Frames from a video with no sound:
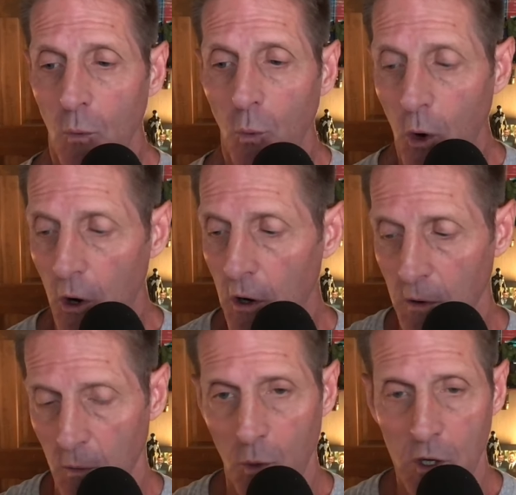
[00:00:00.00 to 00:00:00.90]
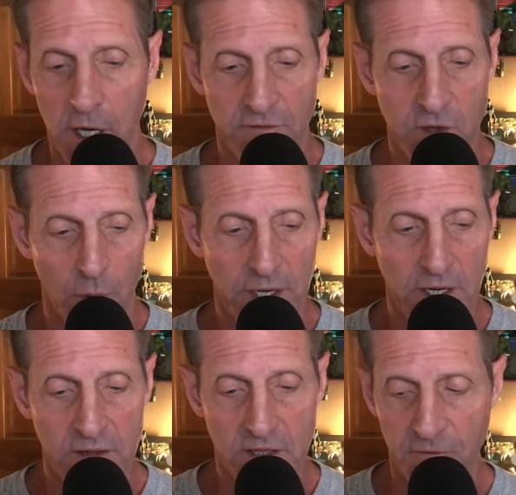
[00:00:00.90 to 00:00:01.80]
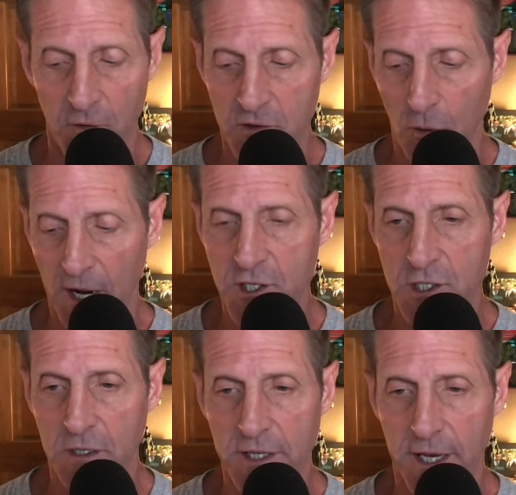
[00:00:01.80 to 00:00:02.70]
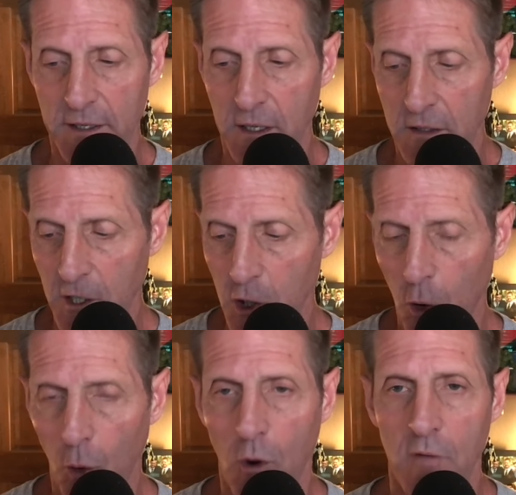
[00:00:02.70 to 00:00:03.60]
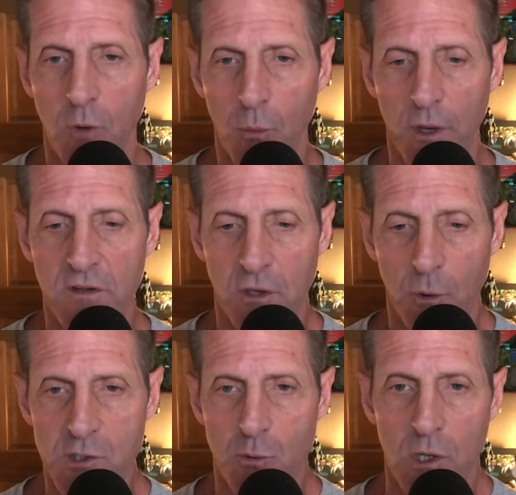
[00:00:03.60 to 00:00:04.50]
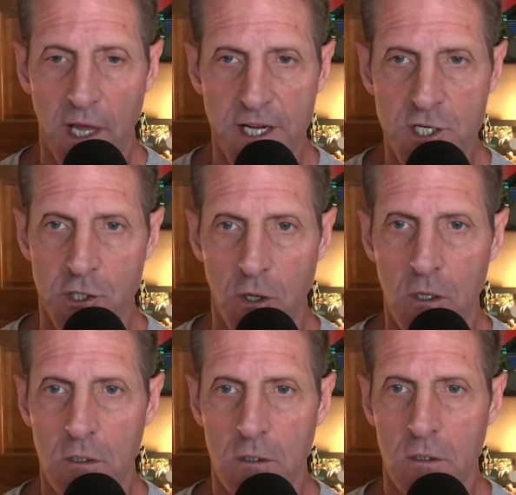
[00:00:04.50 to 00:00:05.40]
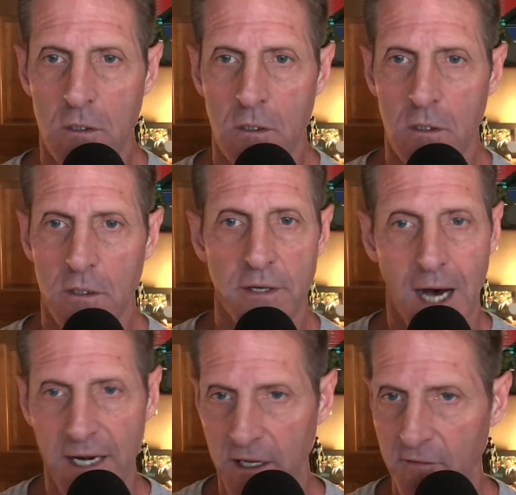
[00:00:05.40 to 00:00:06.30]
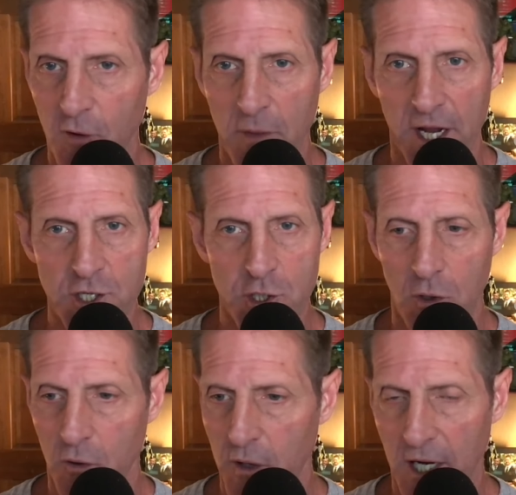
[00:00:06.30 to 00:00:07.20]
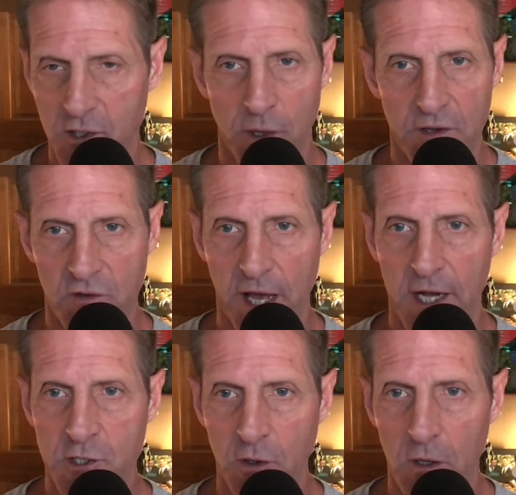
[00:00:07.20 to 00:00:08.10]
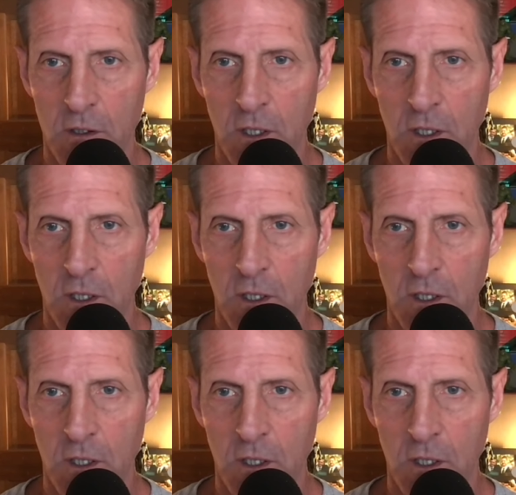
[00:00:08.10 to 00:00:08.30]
we're kind of going in a different direction, that the core of what we do is relational, not informational or not transactional.